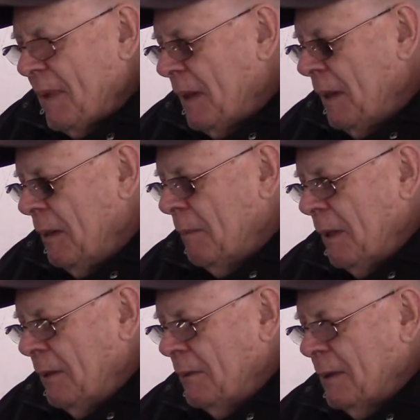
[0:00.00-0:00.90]
In
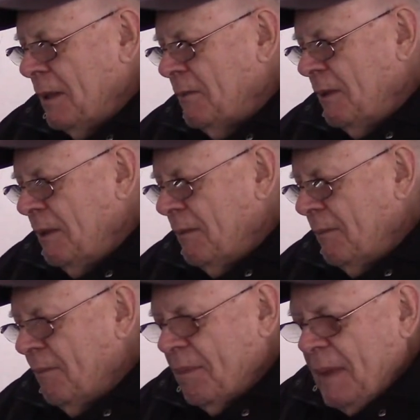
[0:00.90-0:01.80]
my own country,
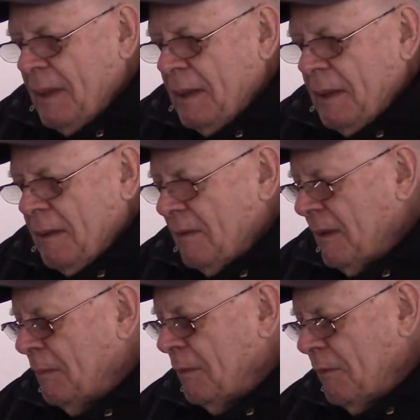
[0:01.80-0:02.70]

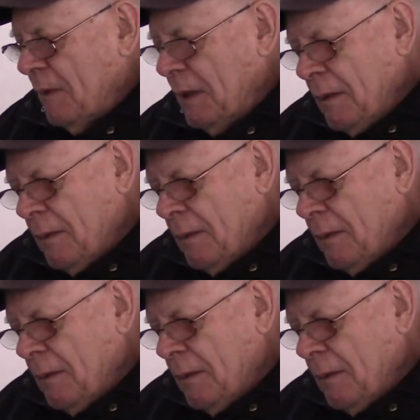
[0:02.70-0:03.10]
some of the,